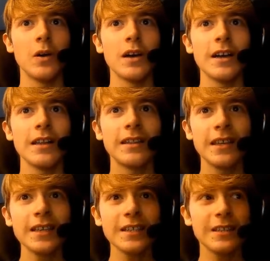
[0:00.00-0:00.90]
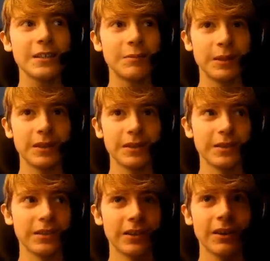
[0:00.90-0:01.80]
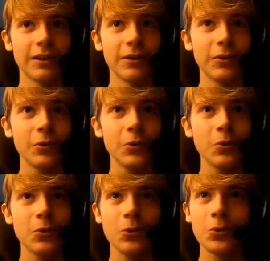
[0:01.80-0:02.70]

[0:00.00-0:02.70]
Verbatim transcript: this could be good. Ooh.